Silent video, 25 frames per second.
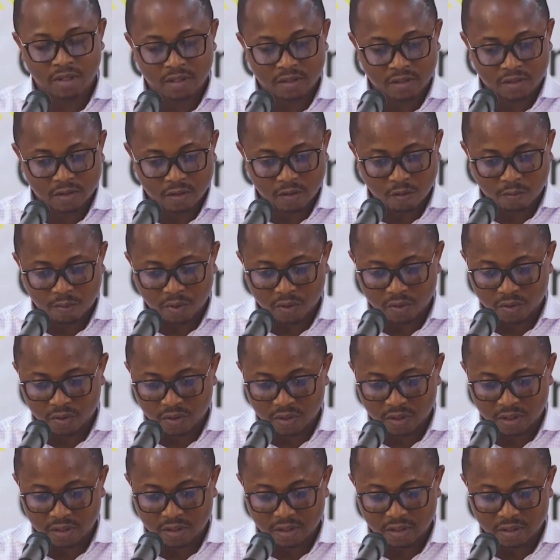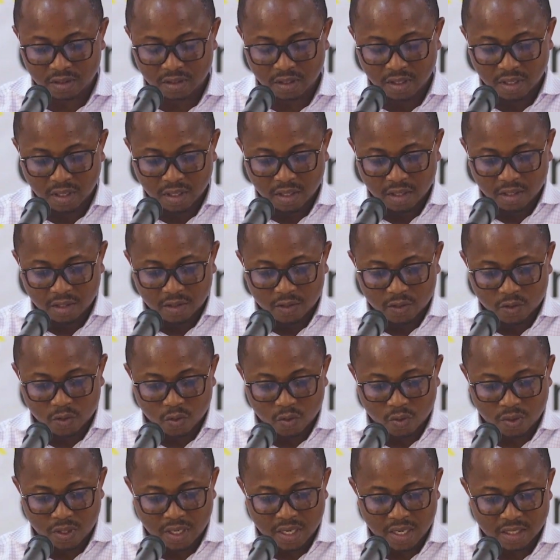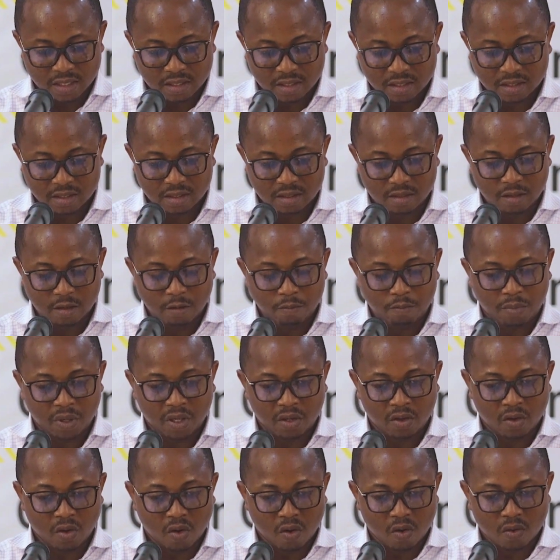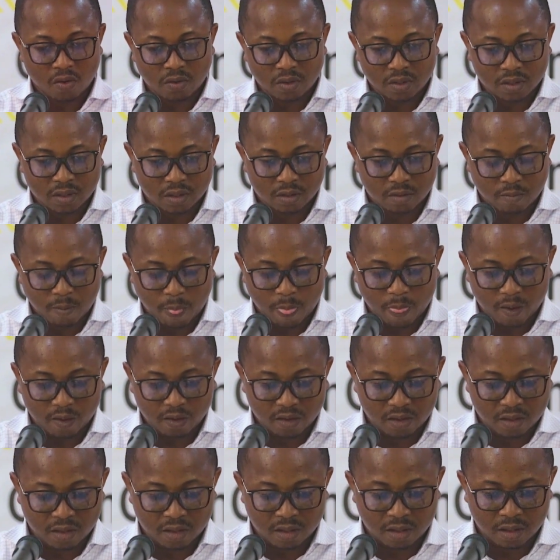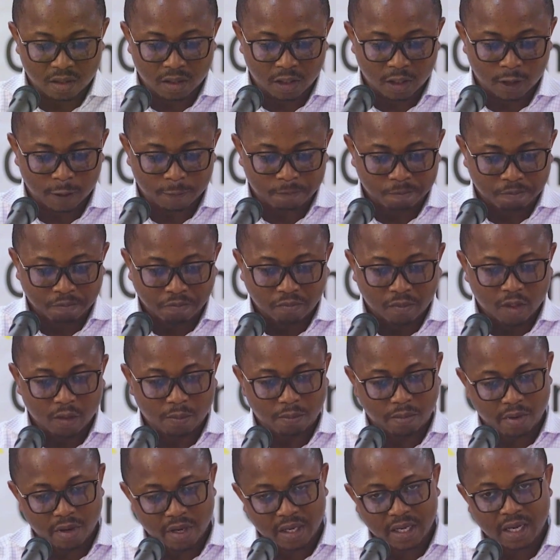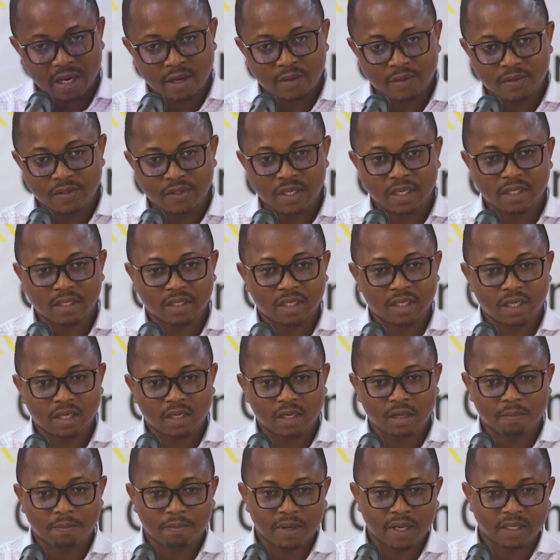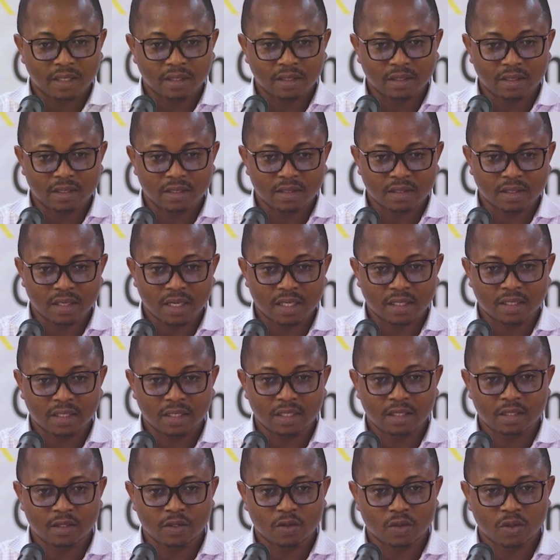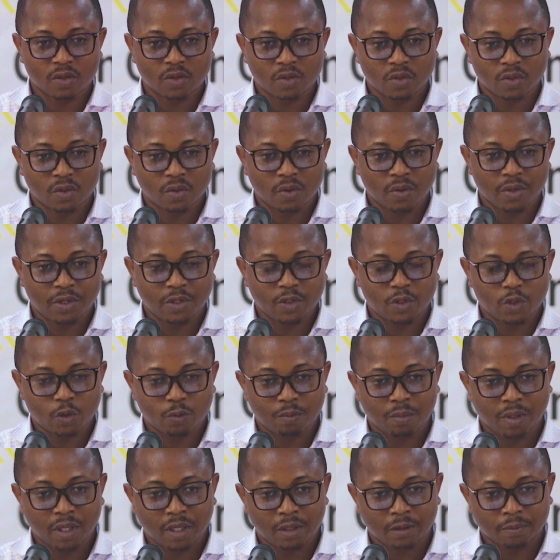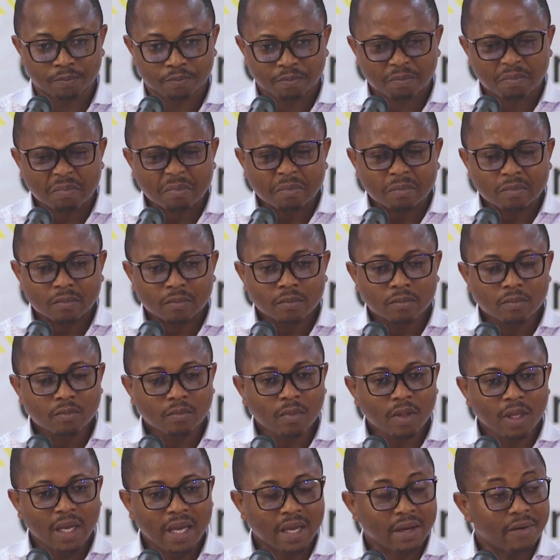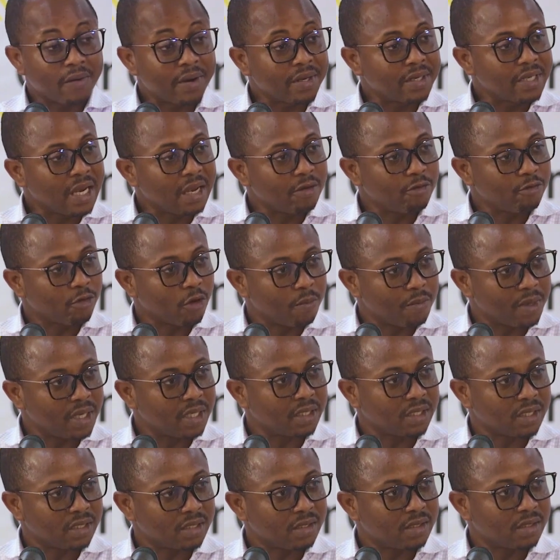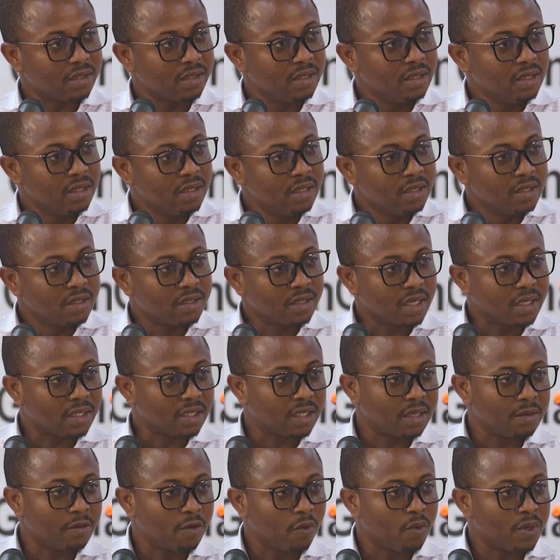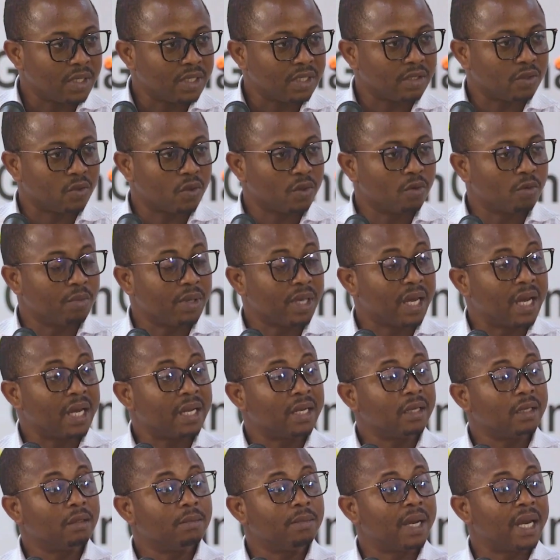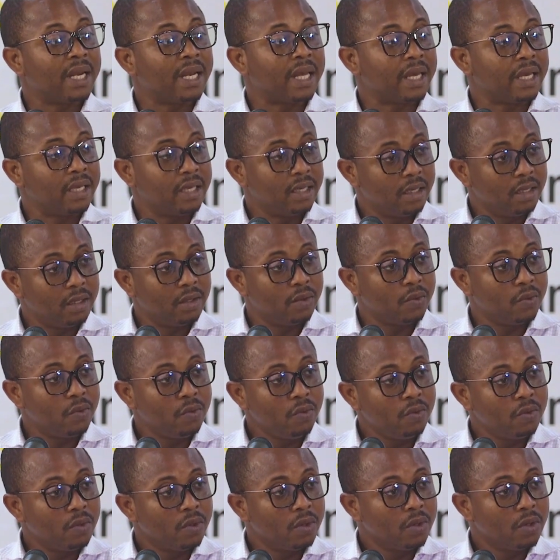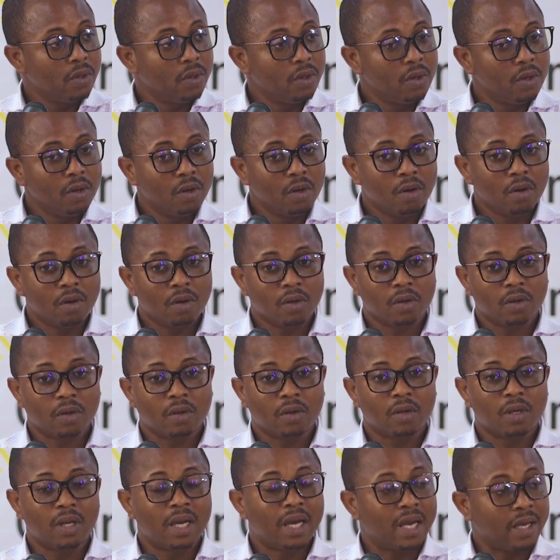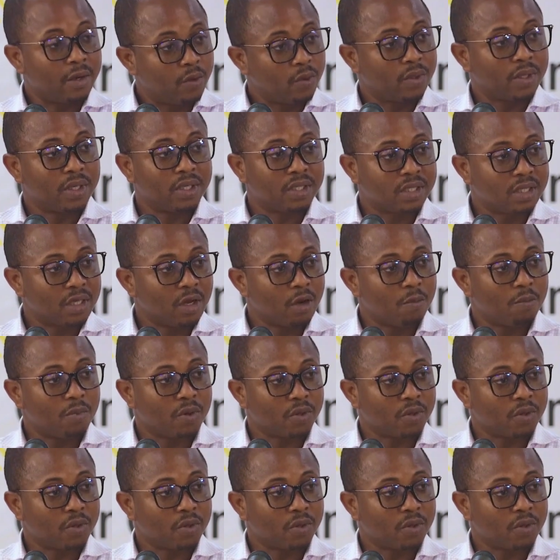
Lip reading: these opportunities. So yes, beyond the breakout session and the panel discussion is also going to be a greater information session, which is going to be handled by the EU on educational